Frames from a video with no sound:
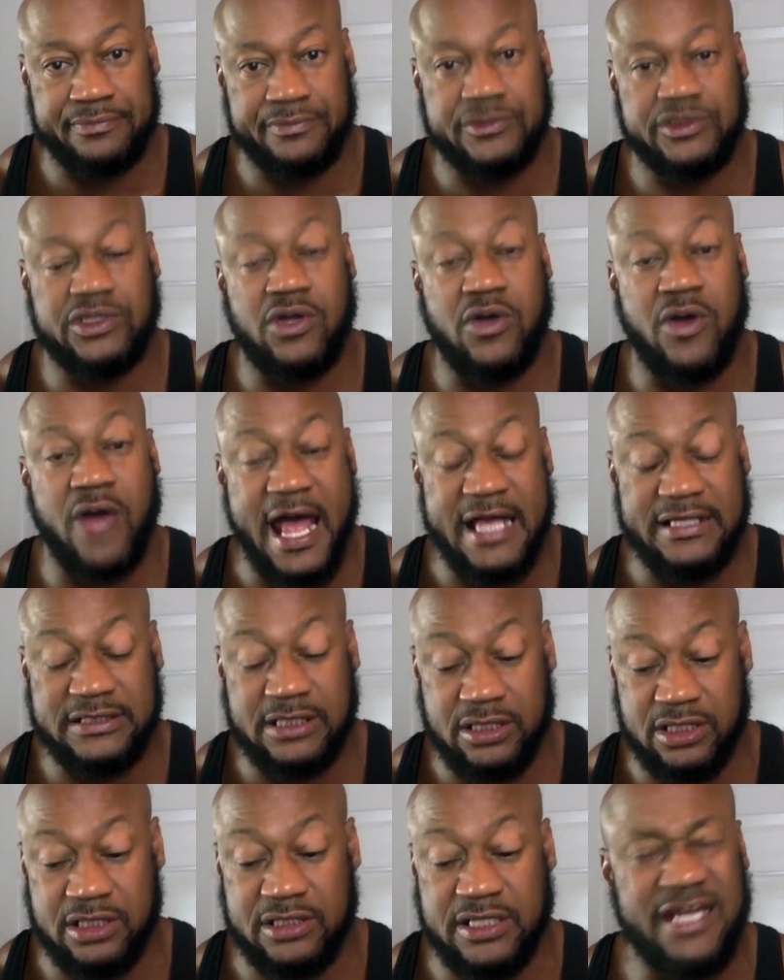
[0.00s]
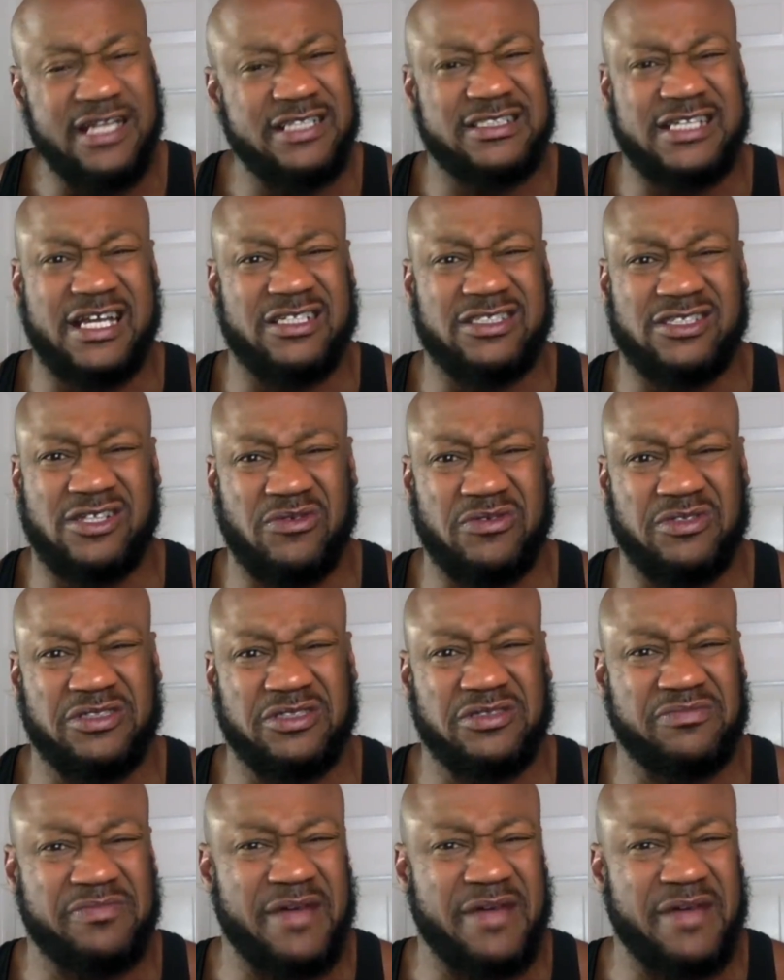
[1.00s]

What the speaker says: So I said, good. That didn't take us long to do,